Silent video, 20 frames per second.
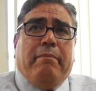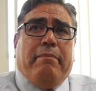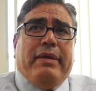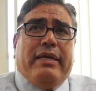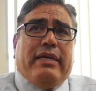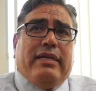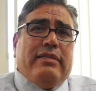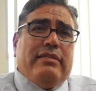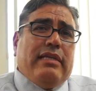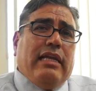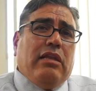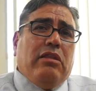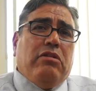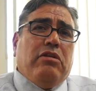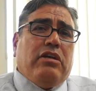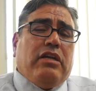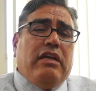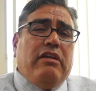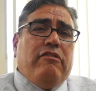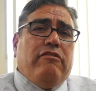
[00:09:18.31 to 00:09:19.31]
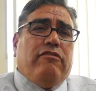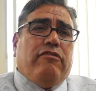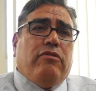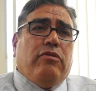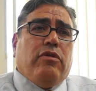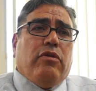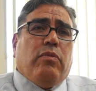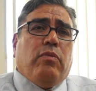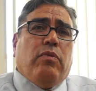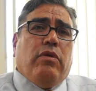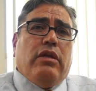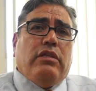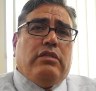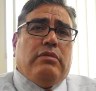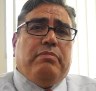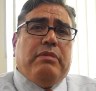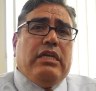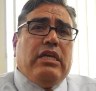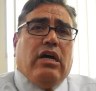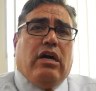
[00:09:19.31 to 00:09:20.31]
because they're looking for
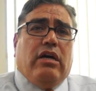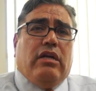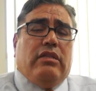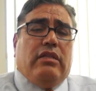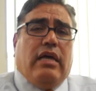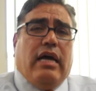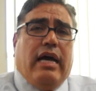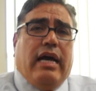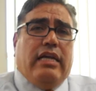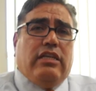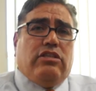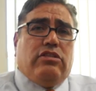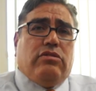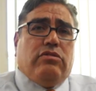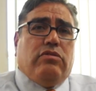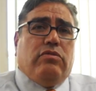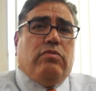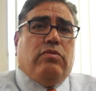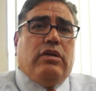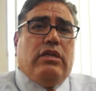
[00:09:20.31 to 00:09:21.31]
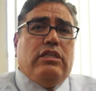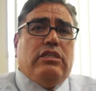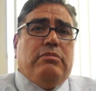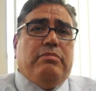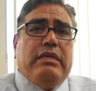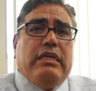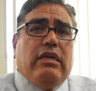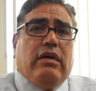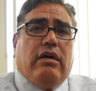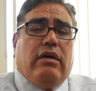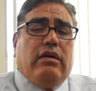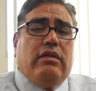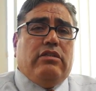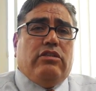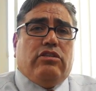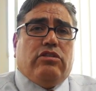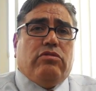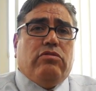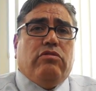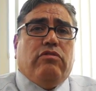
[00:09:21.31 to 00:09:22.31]
what's beyond the high school, what is
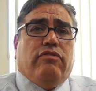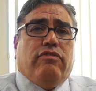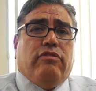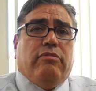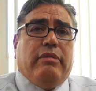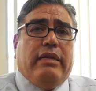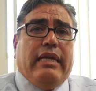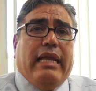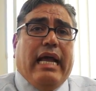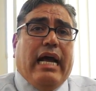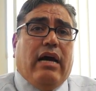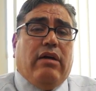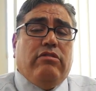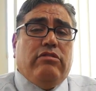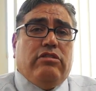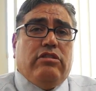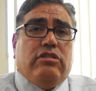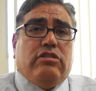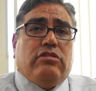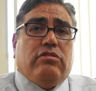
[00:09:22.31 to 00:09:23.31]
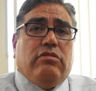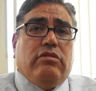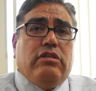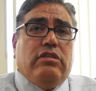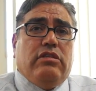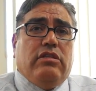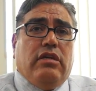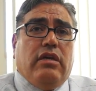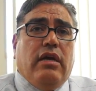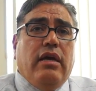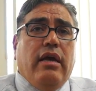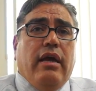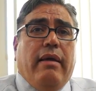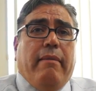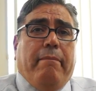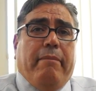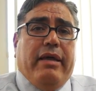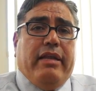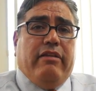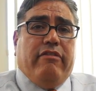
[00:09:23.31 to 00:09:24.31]
beyond school for me, and how is this going to
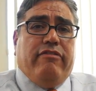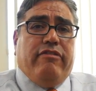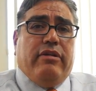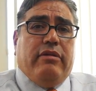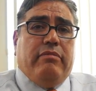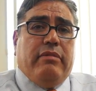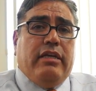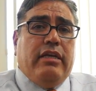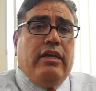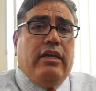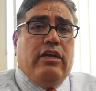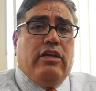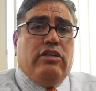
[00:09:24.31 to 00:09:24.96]
benefit me.